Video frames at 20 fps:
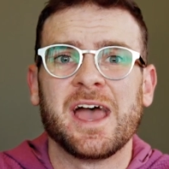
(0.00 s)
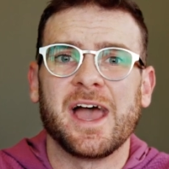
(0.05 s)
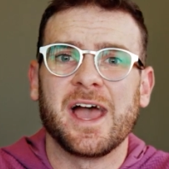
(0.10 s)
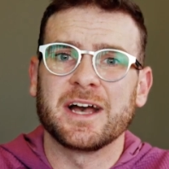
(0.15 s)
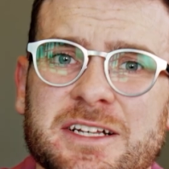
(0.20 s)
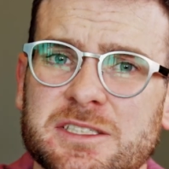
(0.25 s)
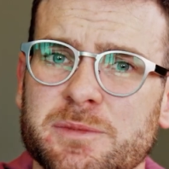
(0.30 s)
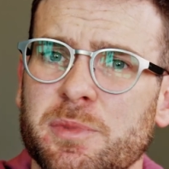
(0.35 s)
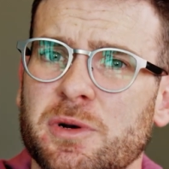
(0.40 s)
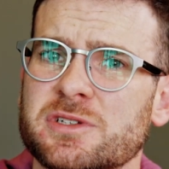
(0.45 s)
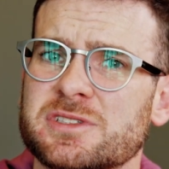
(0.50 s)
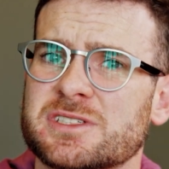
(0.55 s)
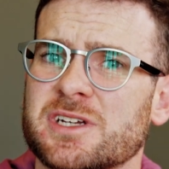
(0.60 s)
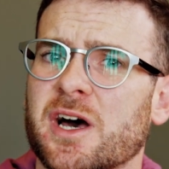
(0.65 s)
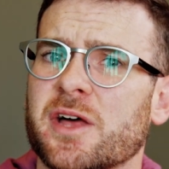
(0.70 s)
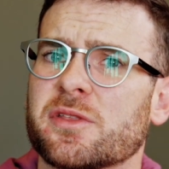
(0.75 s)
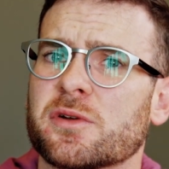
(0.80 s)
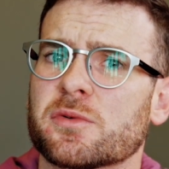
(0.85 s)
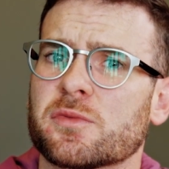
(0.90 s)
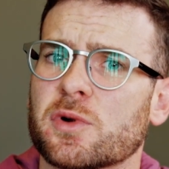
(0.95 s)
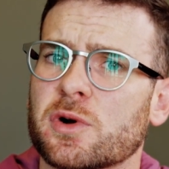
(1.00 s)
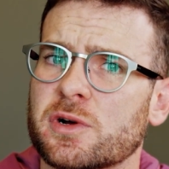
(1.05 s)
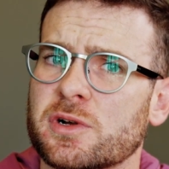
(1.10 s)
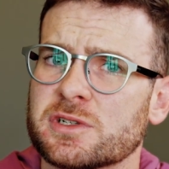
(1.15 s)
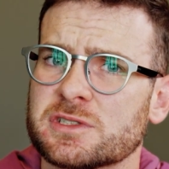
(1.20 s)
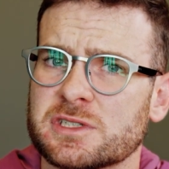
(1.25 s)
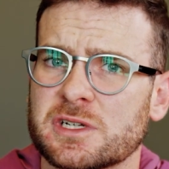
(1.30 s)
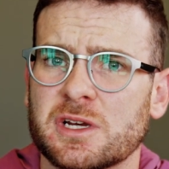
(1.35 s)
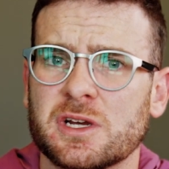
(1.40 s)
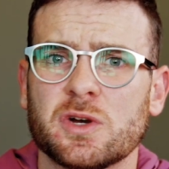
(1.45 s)
as opposed to other
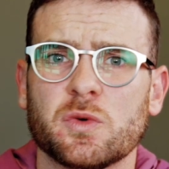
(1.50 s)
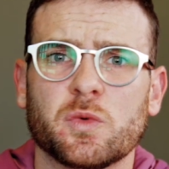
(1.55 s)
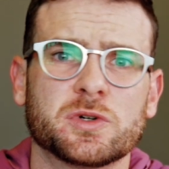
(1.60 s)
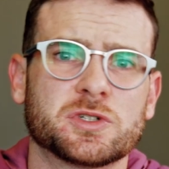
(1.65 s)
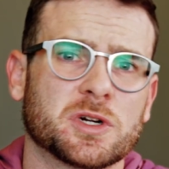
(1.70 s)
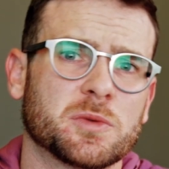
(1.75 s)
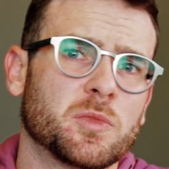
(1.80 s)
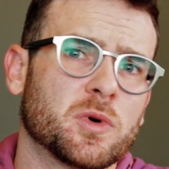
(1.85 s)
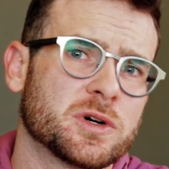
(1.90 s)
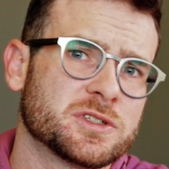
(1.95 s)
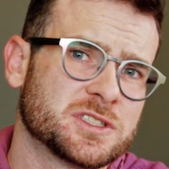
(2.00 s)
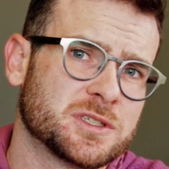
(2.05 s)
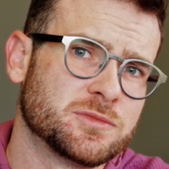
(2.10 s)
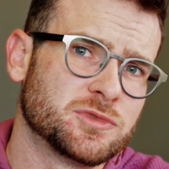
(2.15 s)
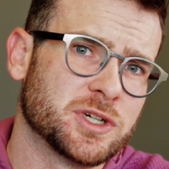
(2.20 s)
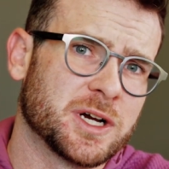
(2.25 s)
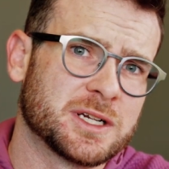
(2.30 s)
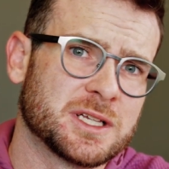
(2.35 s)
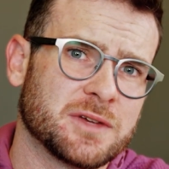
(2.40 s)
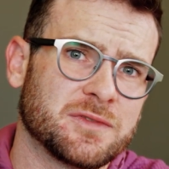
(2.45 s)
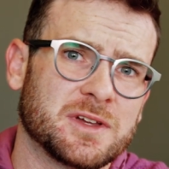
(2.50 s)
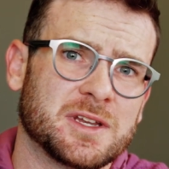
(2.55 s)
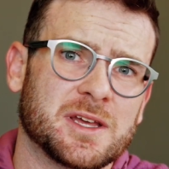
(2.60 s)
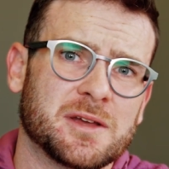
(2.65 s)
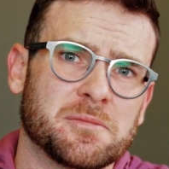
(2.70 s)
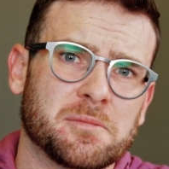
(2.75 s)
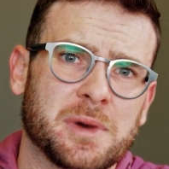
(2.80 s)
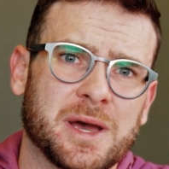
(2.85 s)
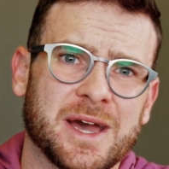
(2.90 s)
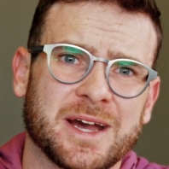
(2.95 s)
roles which are more subjective in
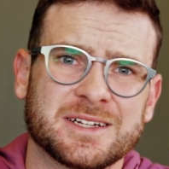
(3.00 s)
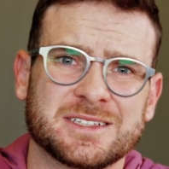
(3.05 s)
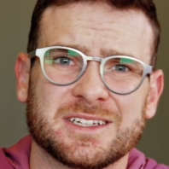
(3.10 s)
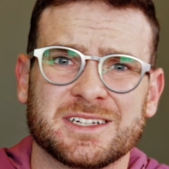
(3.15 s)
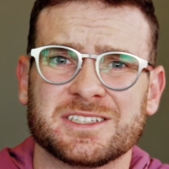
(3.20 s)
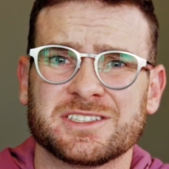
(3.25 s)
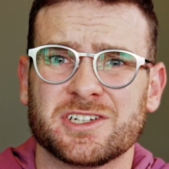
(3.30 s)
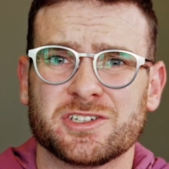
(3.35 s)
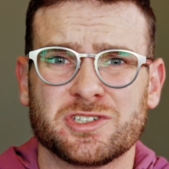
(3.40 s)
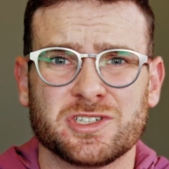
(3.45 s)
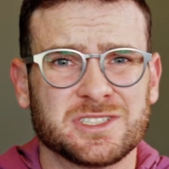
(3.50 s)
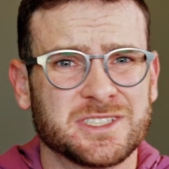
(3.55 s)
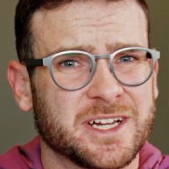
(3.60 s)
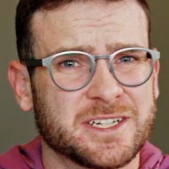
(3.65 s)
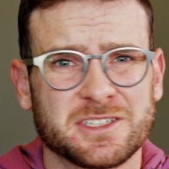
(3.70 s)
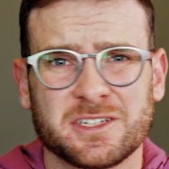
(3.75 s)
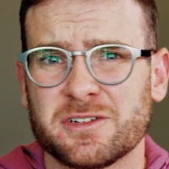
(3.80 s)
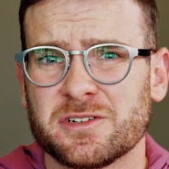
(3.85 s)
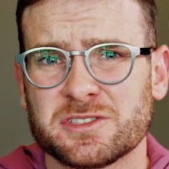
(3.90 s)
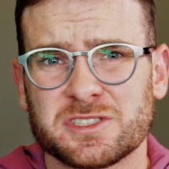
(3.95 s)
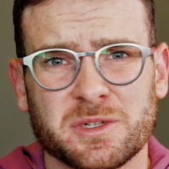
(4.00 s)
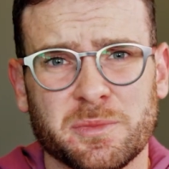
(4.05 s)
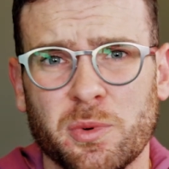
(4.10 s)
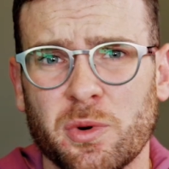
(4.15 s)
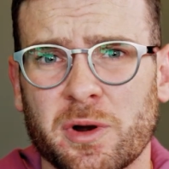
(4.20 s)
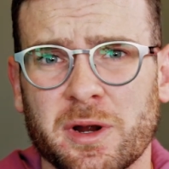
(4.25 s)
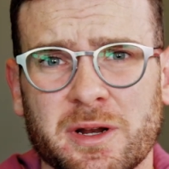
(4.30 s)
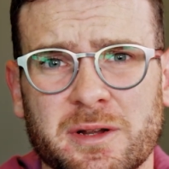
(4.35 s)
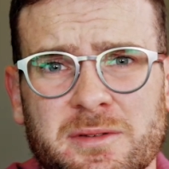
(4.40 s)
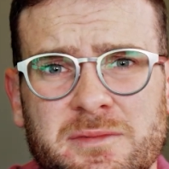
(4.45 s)
impact, such as technical
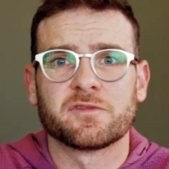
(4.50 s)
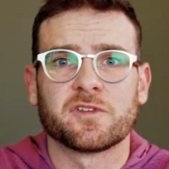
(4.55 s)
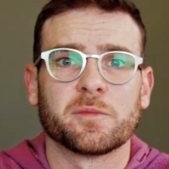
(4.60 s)
support.